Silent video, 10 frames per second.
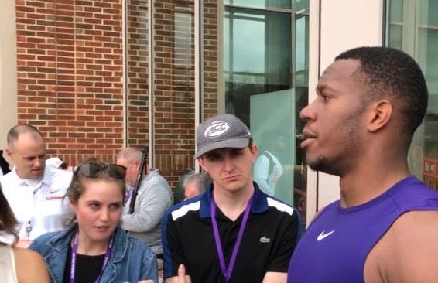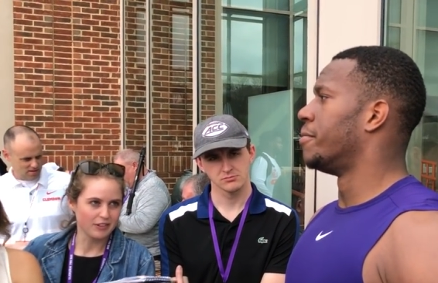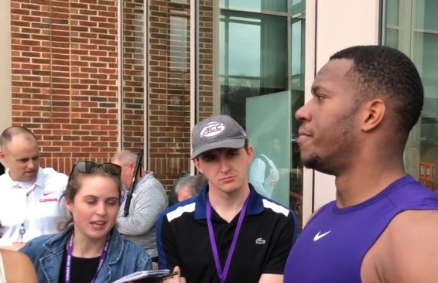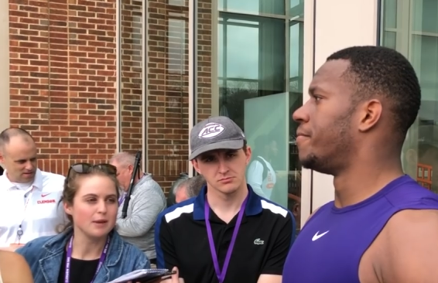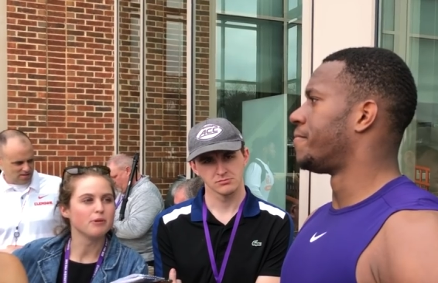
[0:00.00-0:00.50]

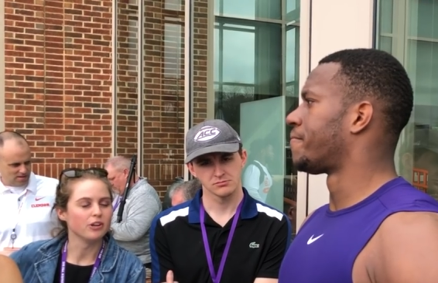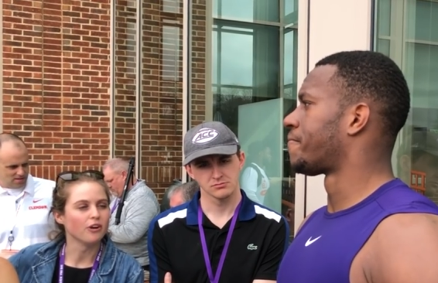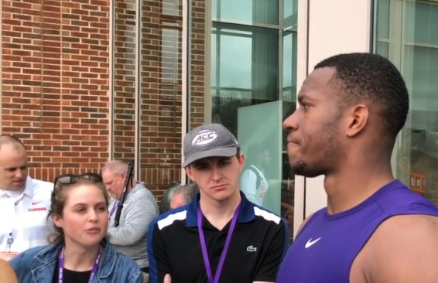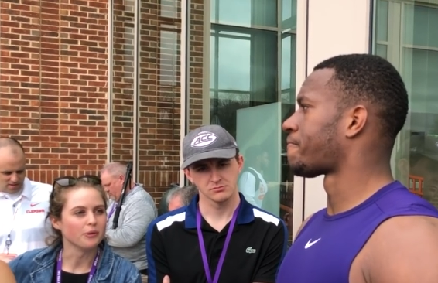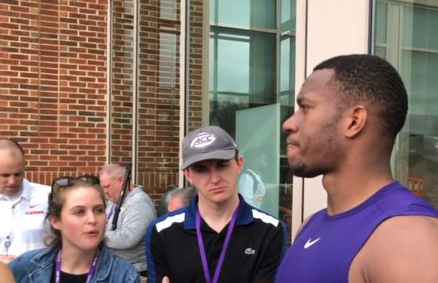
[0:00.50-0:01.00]
Speaker 1: Um, everything he put
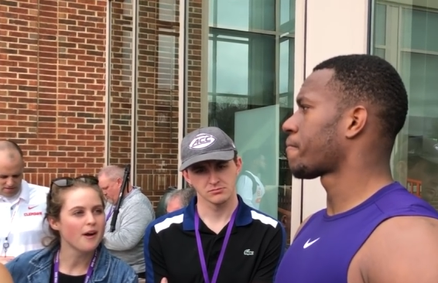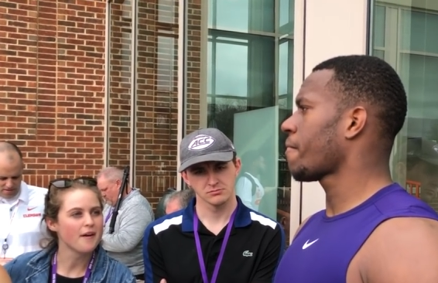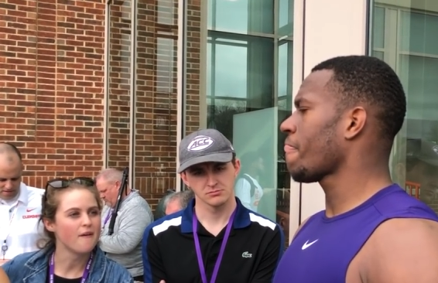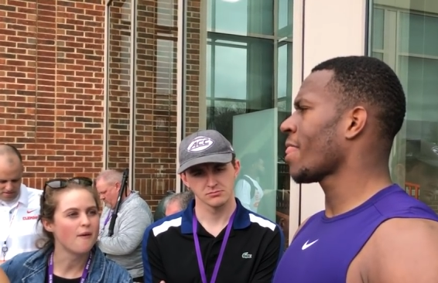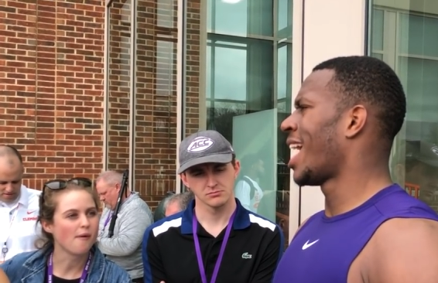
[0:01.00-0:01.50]
y'all through?
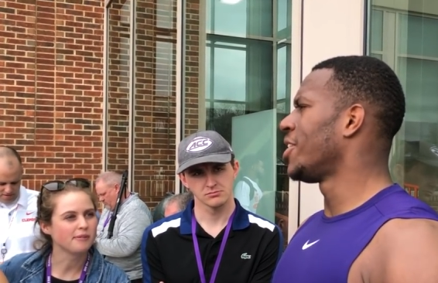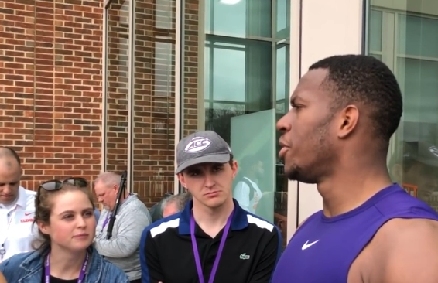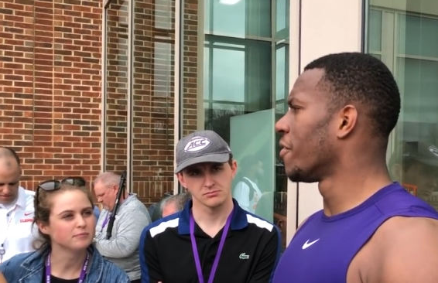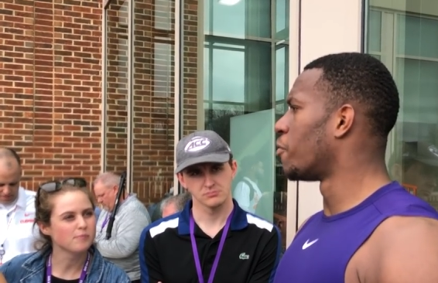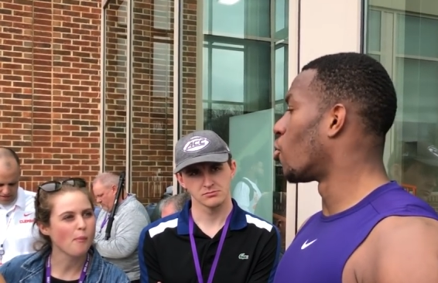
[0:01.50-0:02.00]

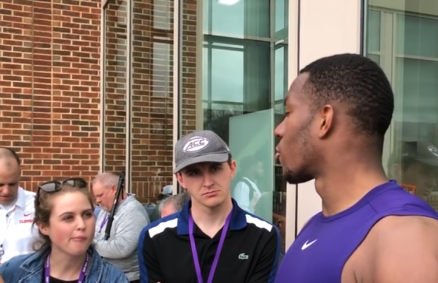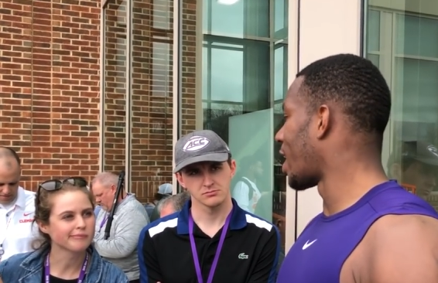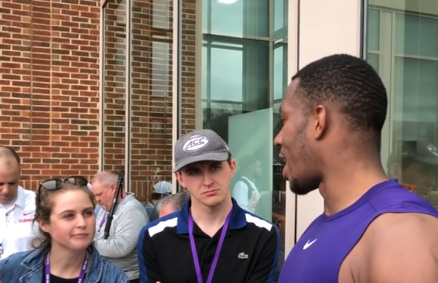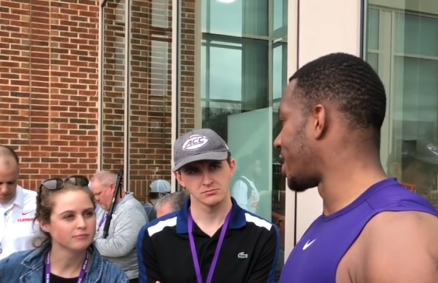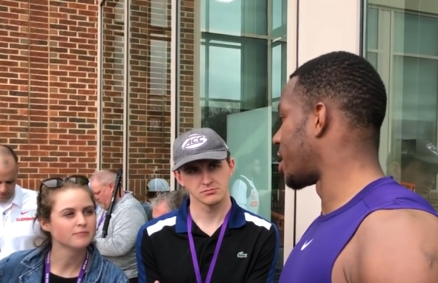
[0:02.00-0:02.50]
Speaker 2: You hear from older
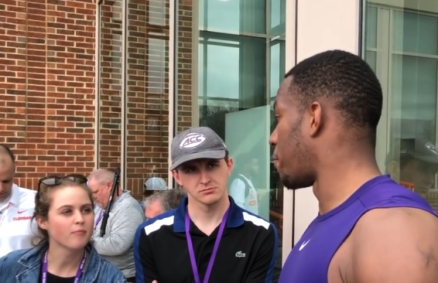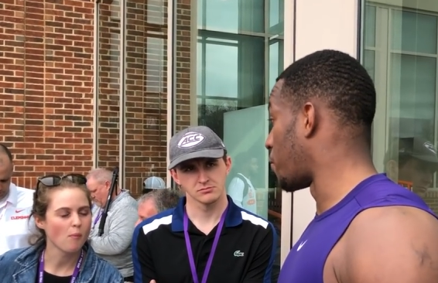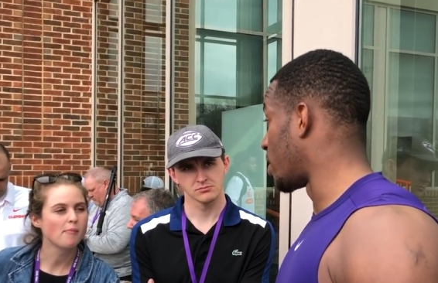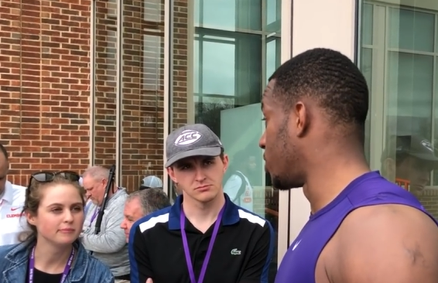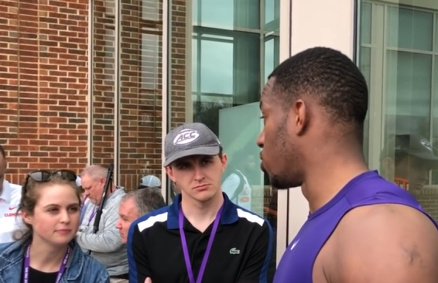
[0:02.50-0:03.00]
guys how
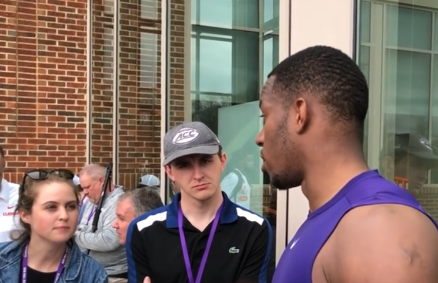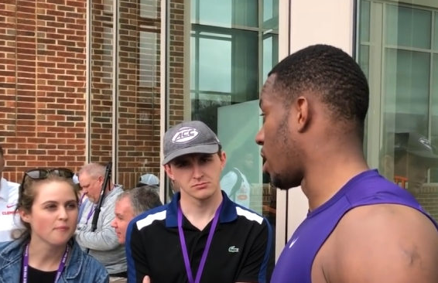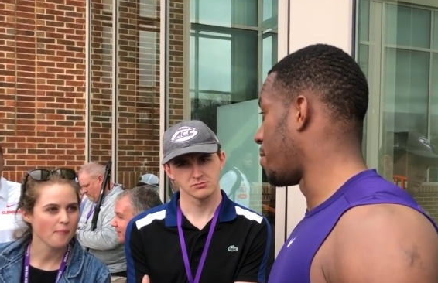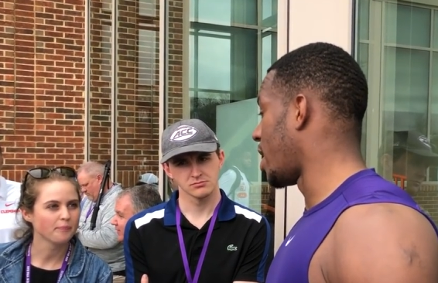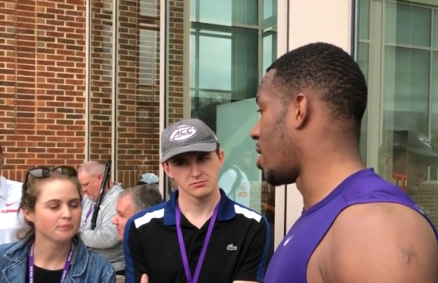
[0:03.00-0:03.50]
prepared you are
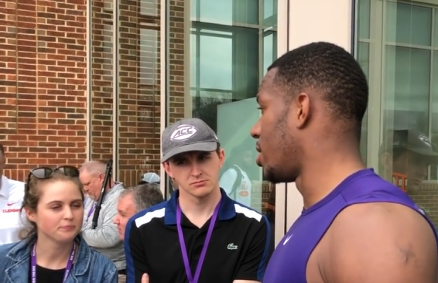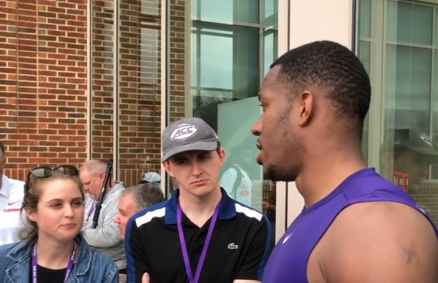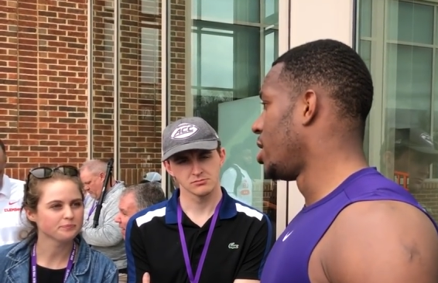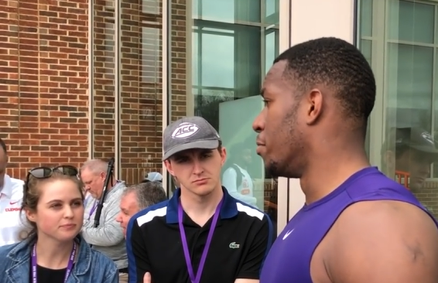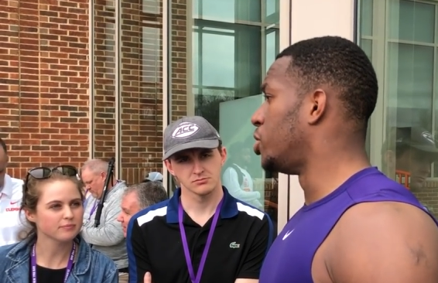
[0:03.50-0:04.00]
coming out,
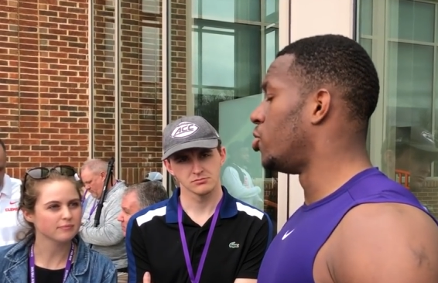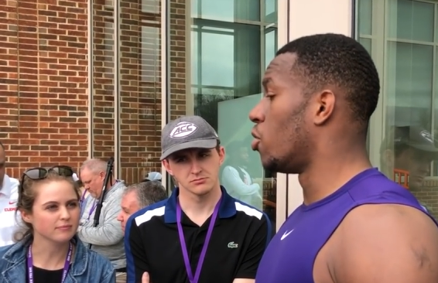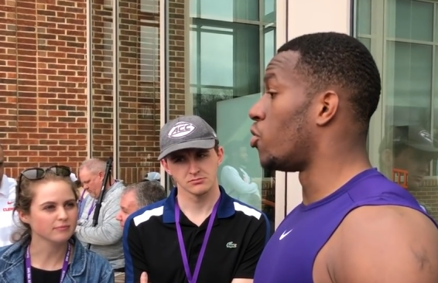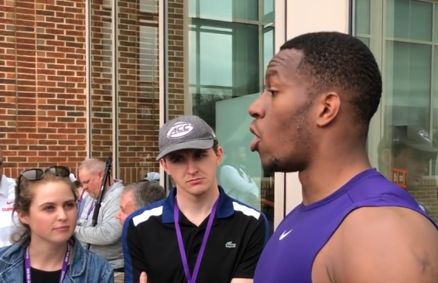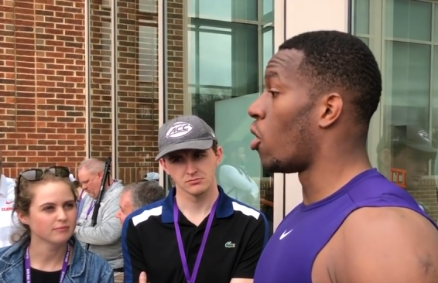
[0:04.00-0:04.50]
but you
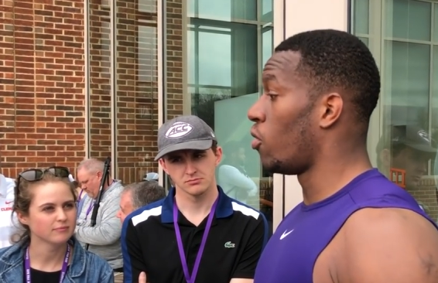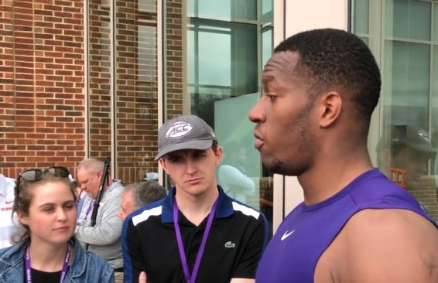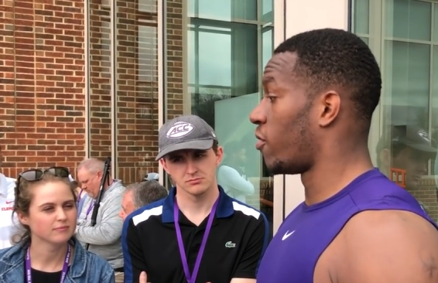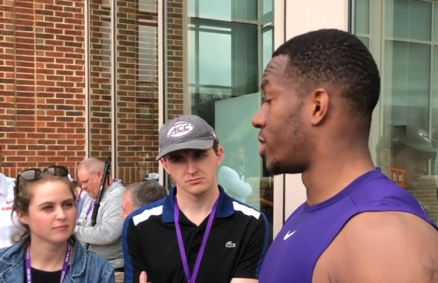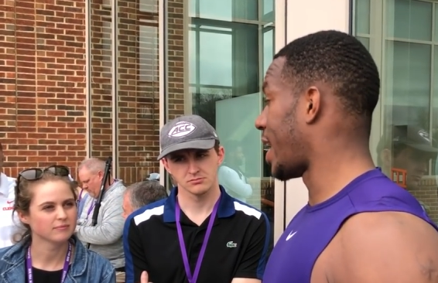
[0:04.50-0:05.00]
don't know
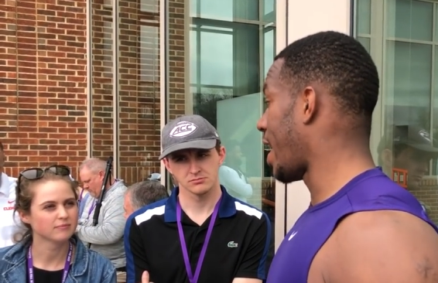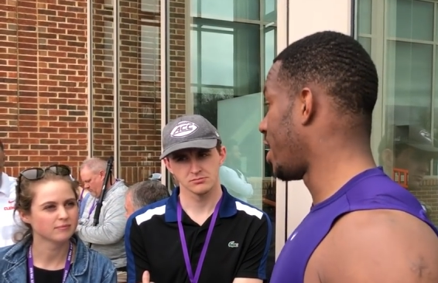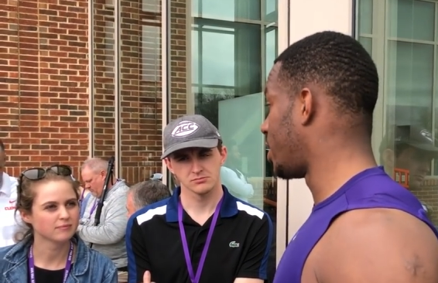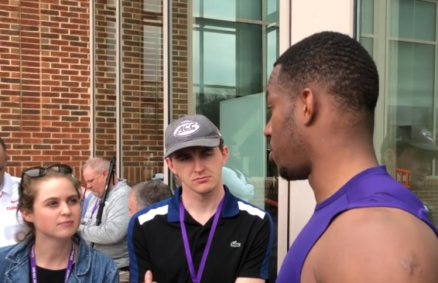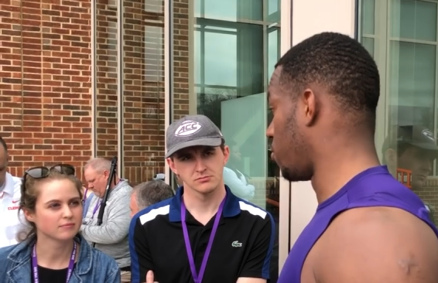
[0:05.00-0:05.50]

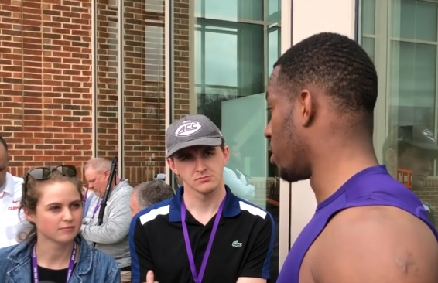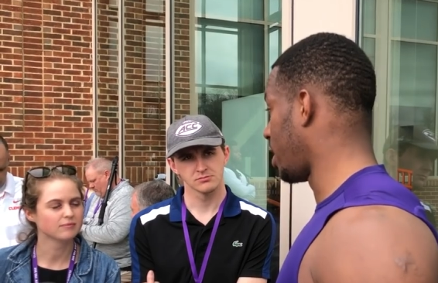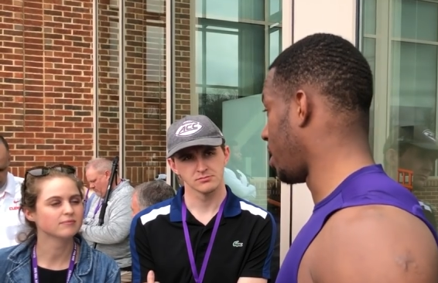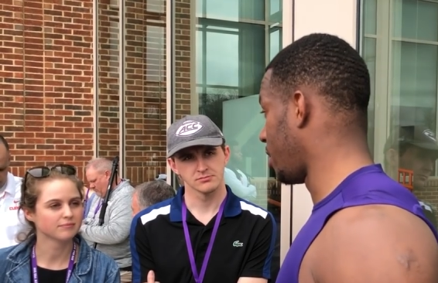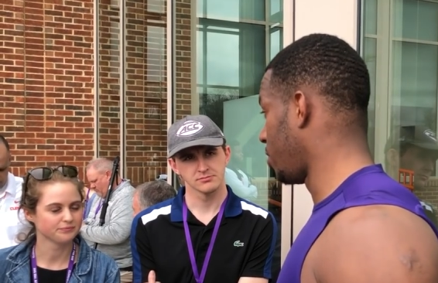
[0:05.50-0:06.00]
firsthand until you
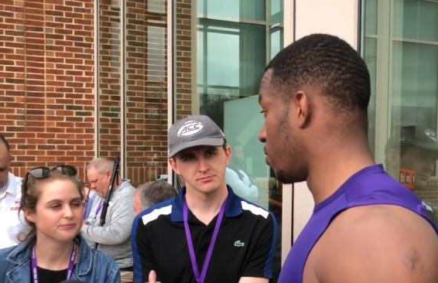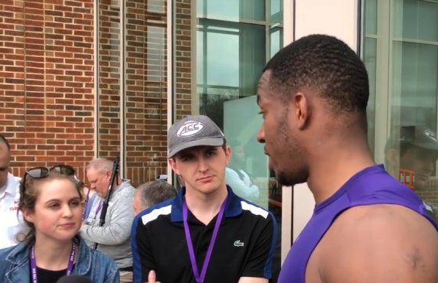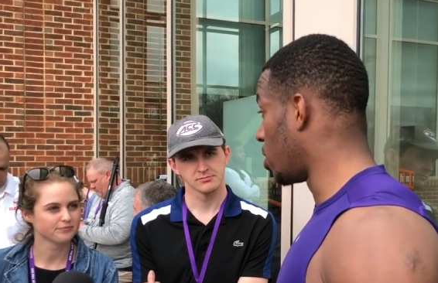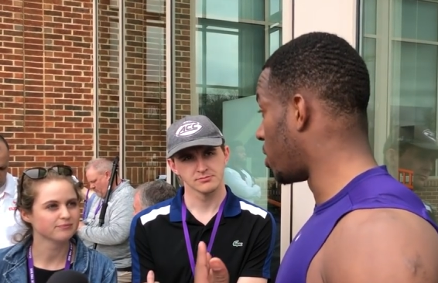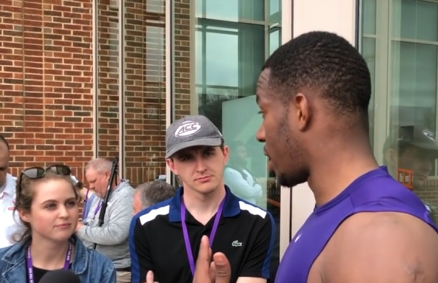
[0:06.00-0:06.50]
really,
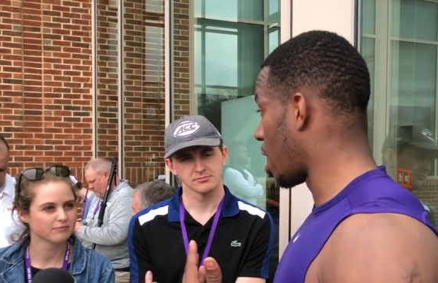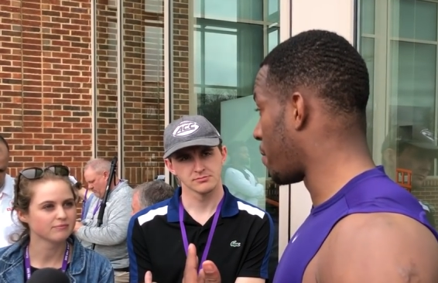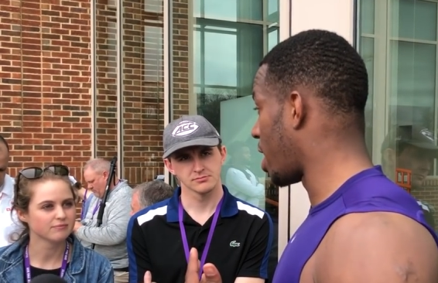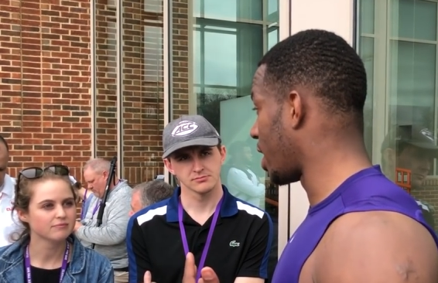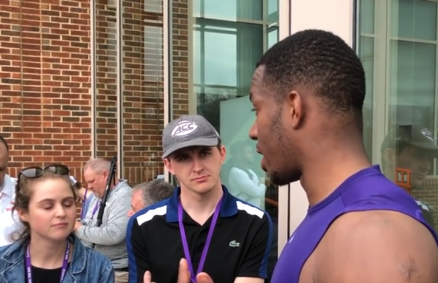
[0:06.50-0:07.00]
really go to the
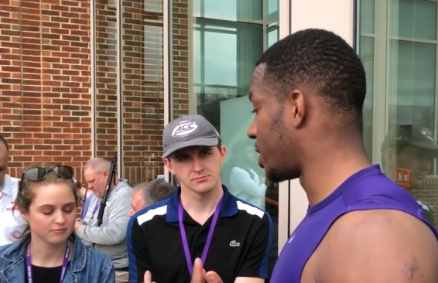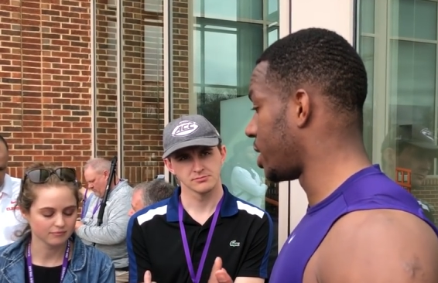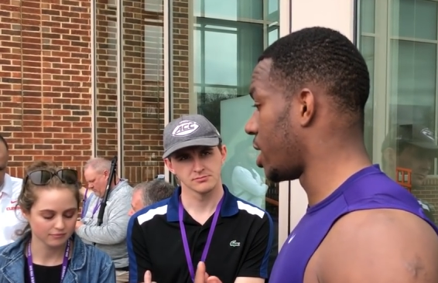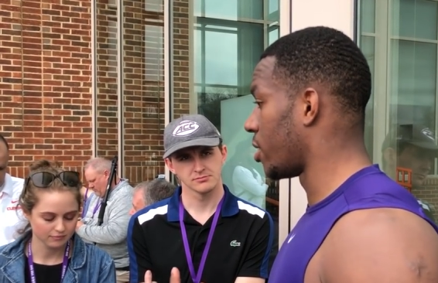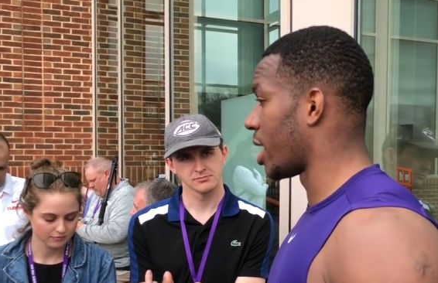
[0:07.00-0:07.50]
combine and kind of
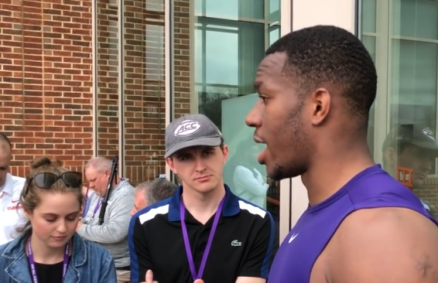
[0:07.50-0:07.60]
see
Speaker 1: the other